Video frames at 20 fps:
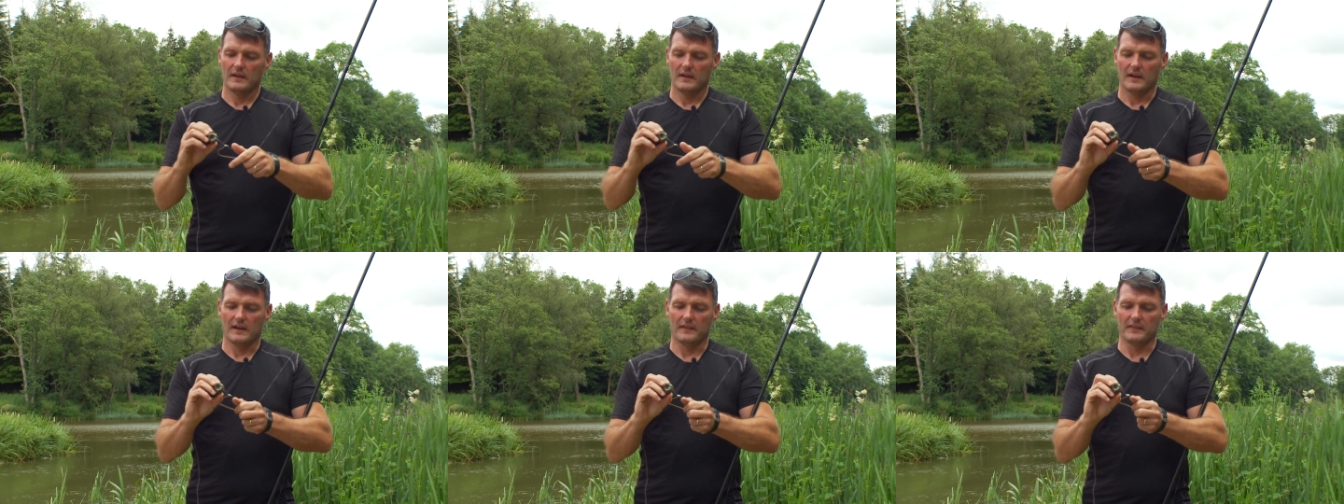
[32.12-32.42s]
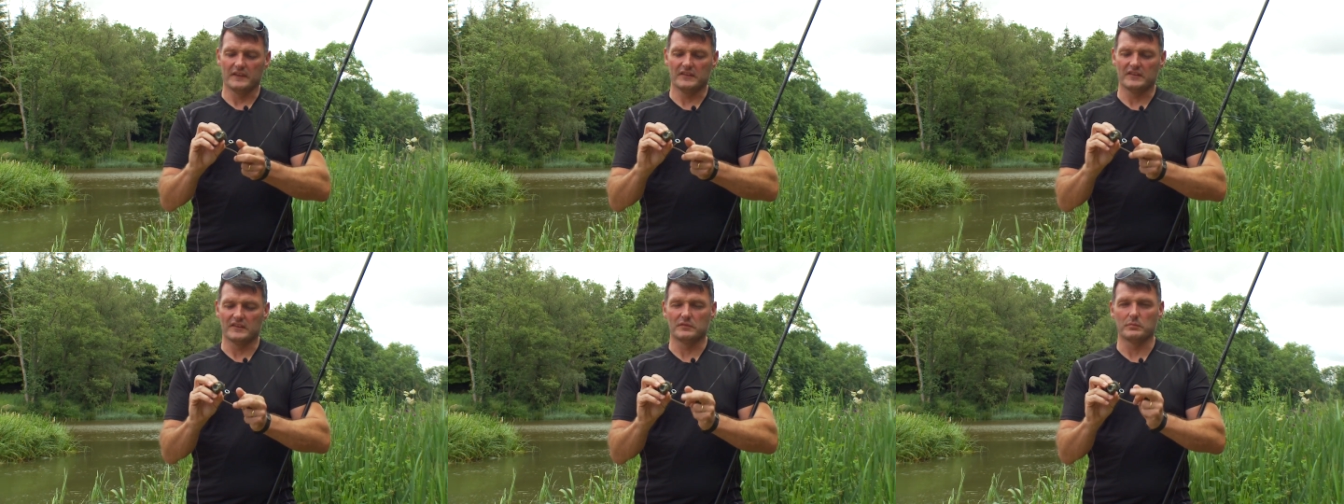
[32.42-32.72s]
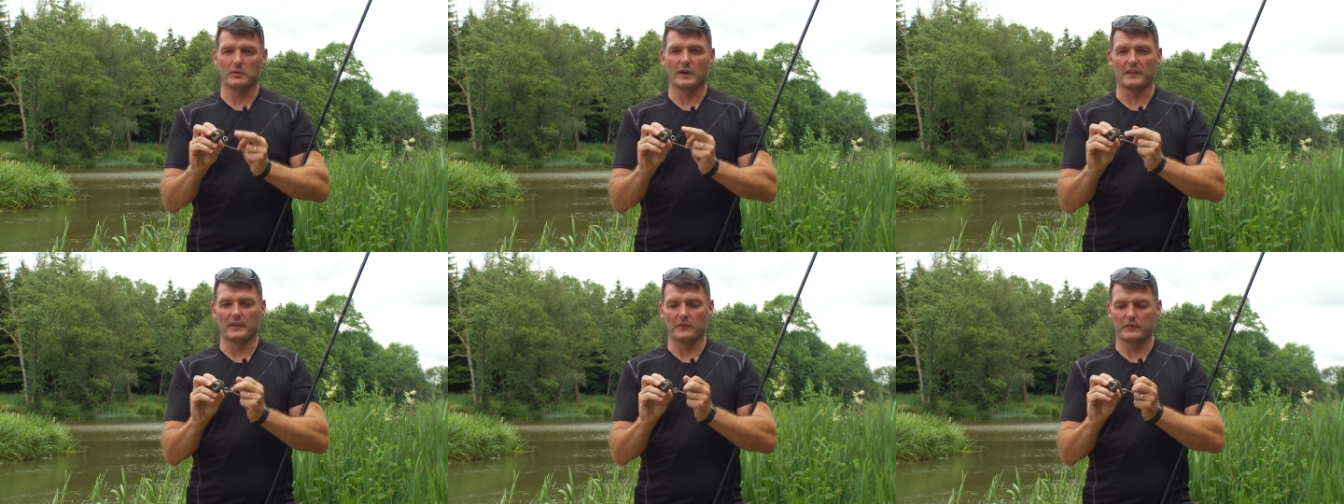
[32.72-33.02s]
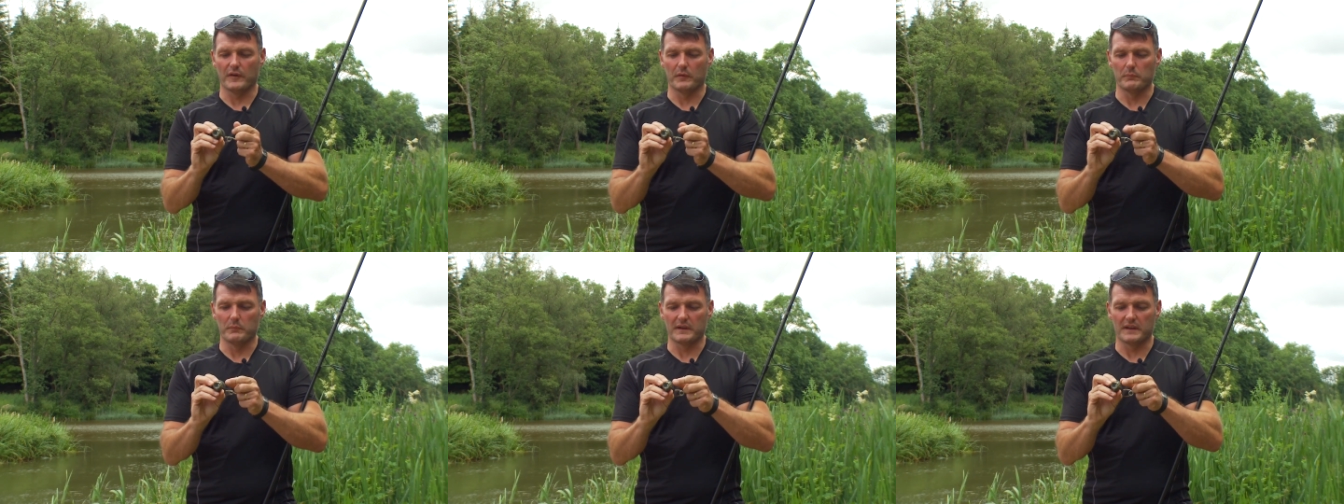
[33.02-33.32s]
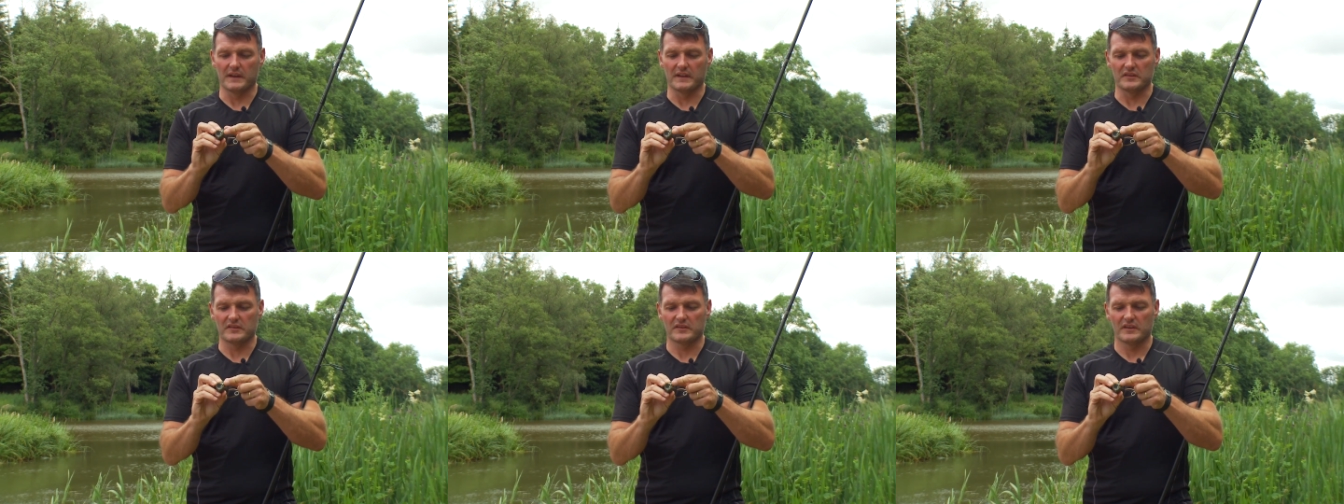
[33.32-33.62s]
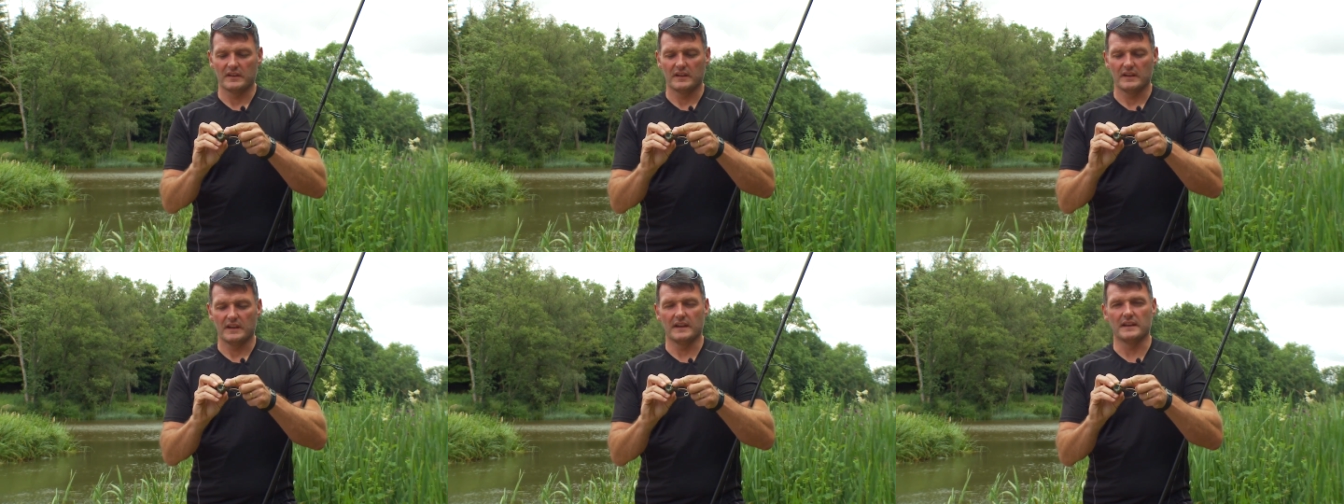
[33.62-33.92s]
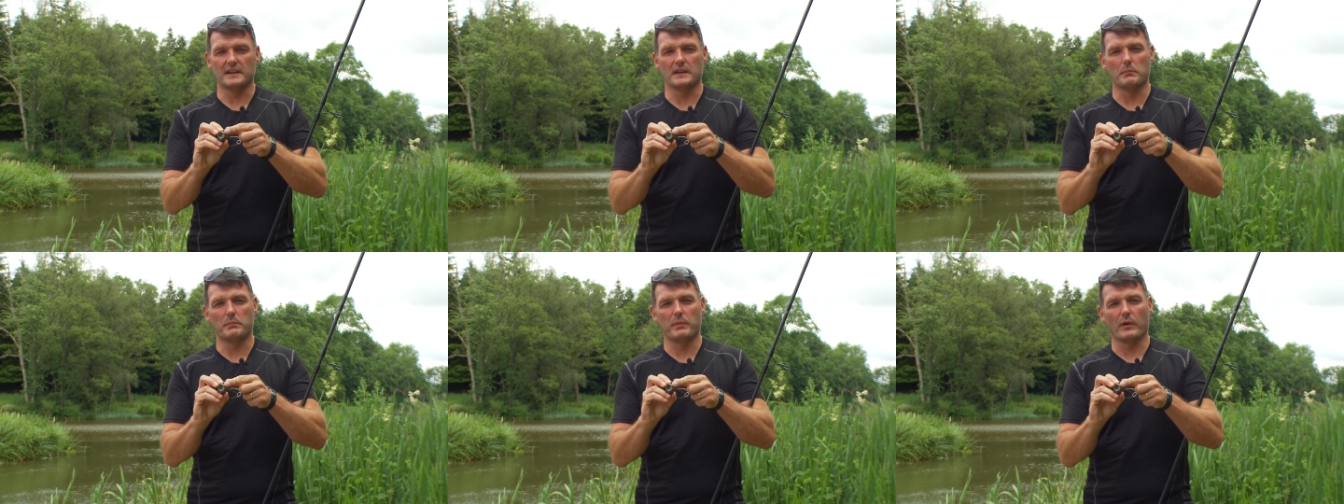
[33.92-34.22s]
and this is where the fun begins.
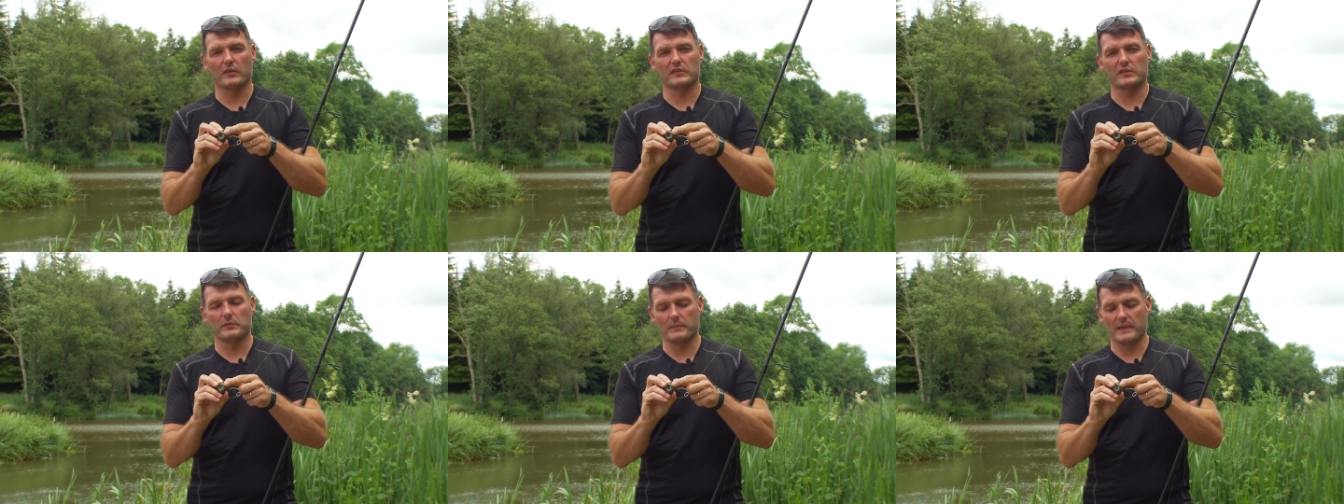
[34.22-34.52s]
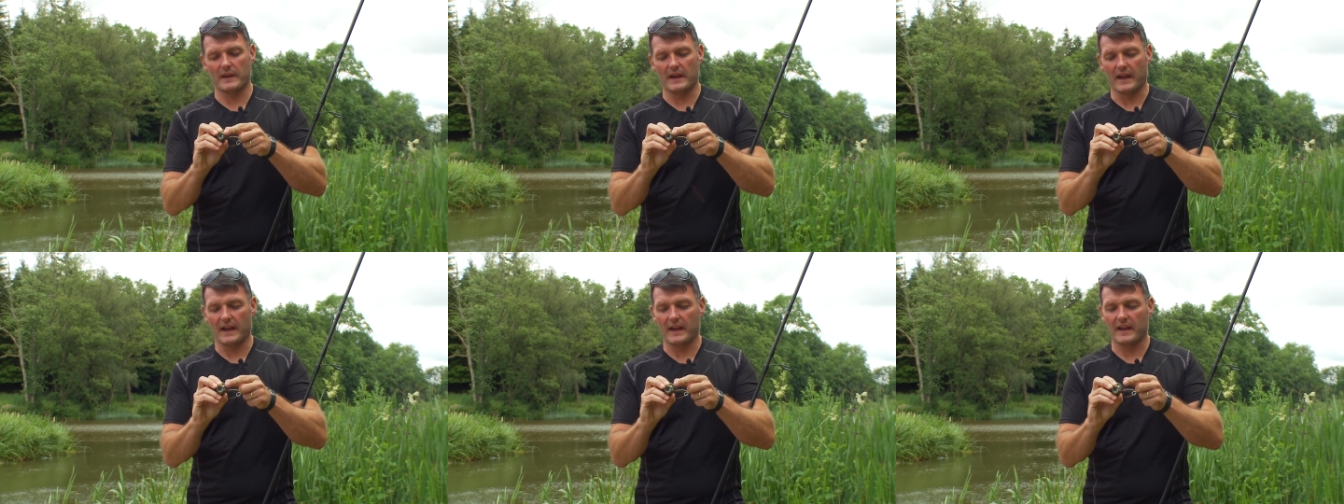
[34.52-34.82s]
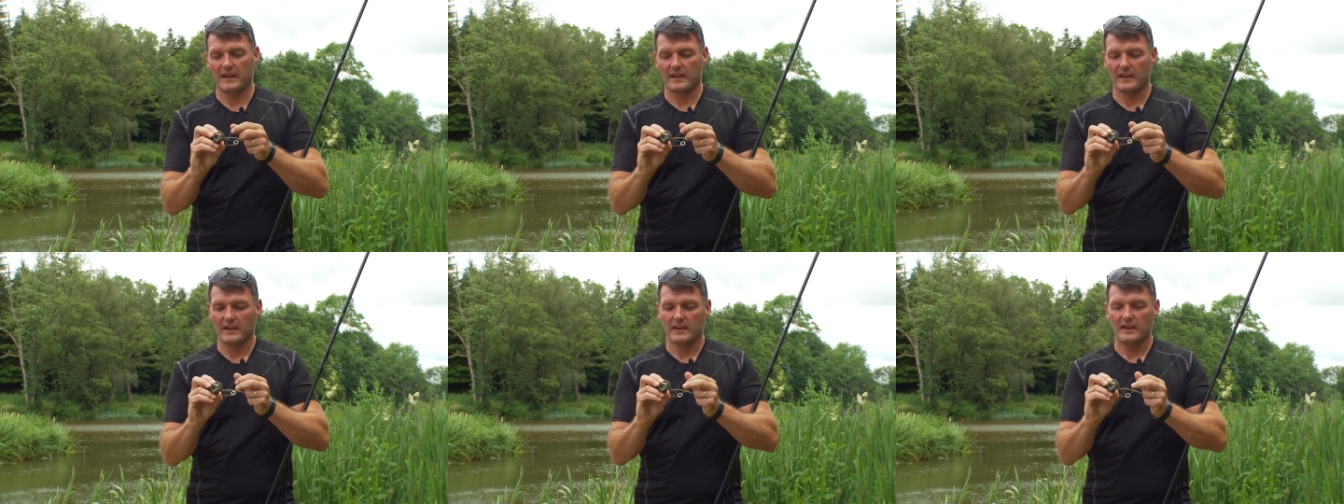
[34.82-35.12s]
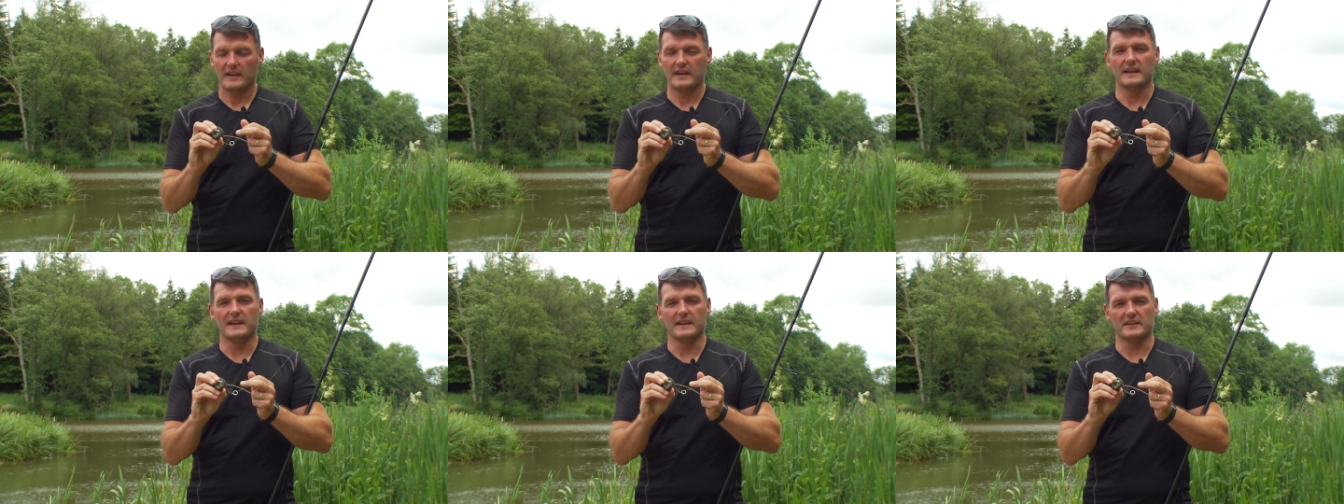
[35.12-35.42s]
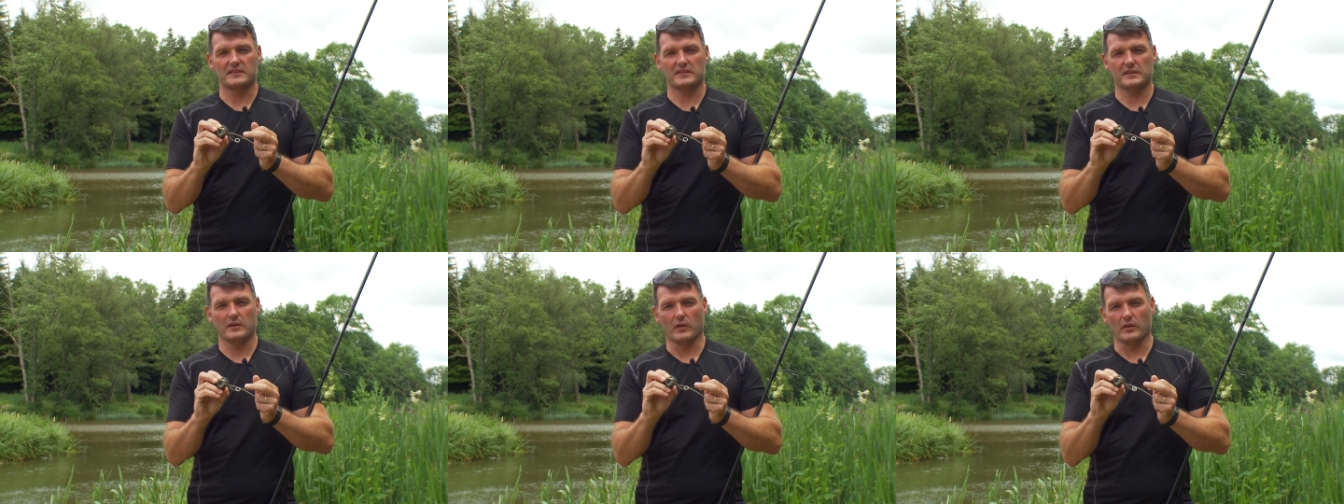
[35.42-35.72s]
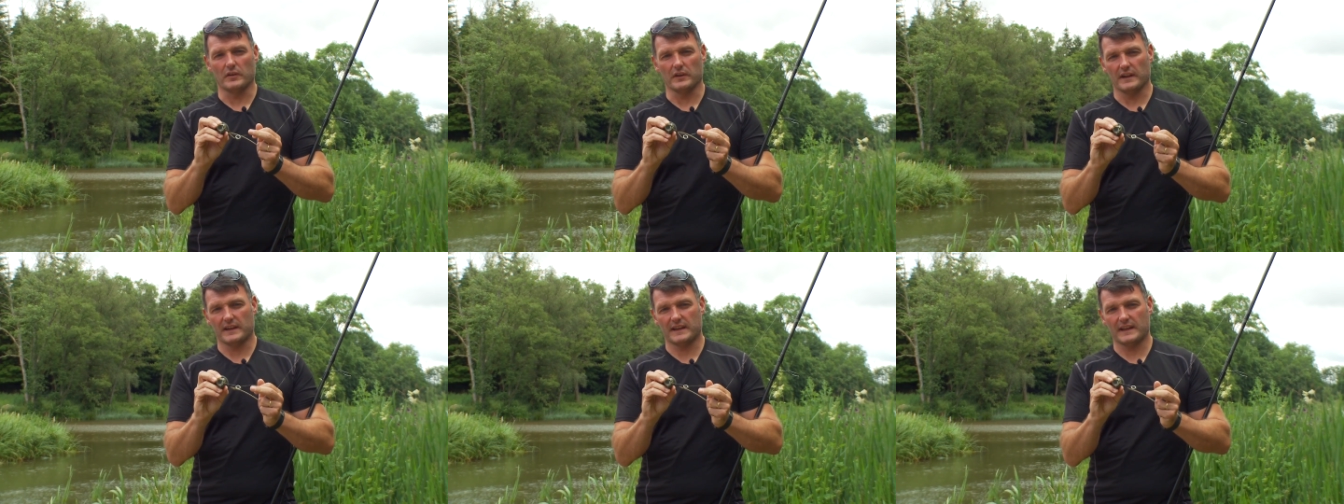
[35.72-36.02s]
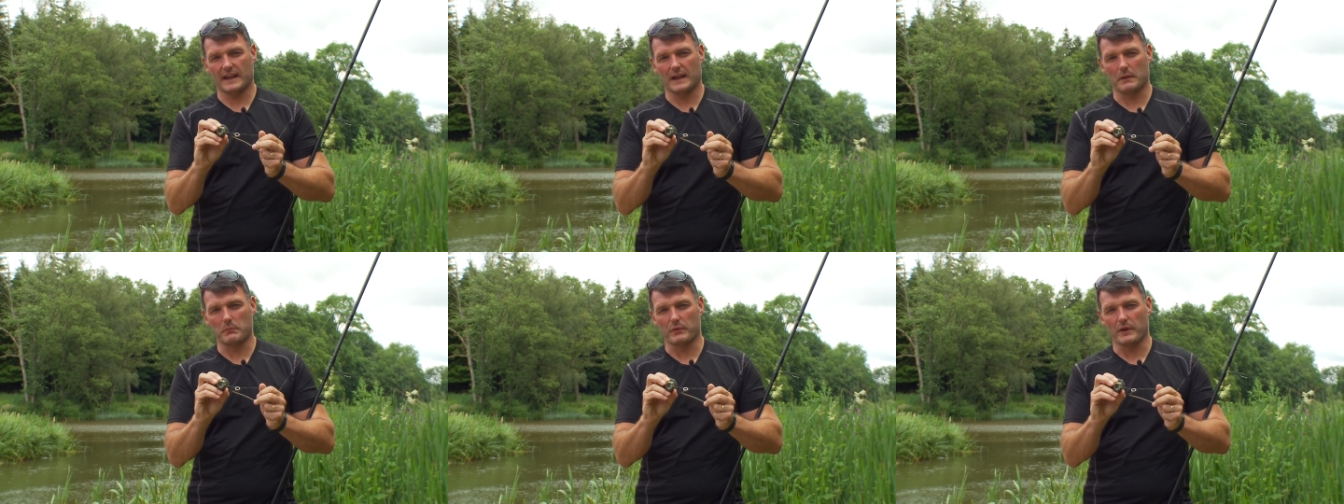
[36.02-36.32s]
In the bottom there, it's got a
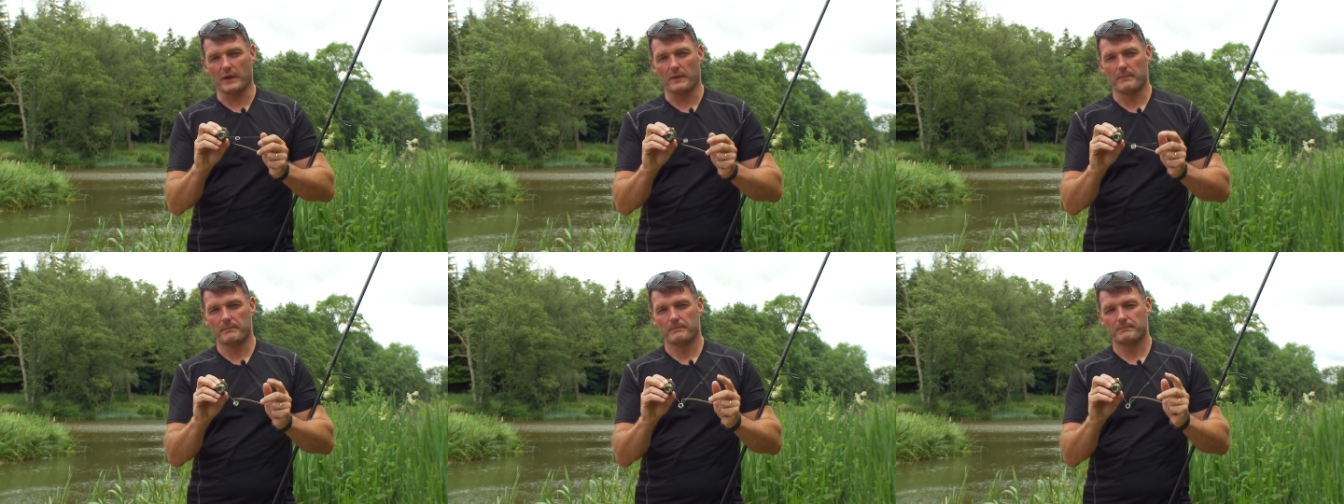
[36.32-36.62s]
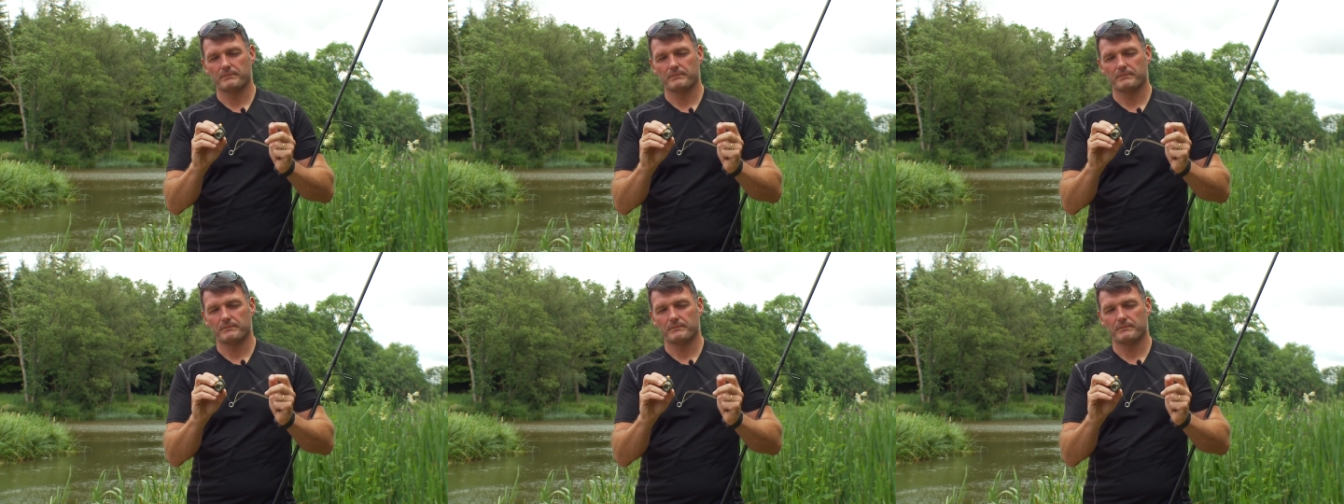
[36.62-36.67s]
camera.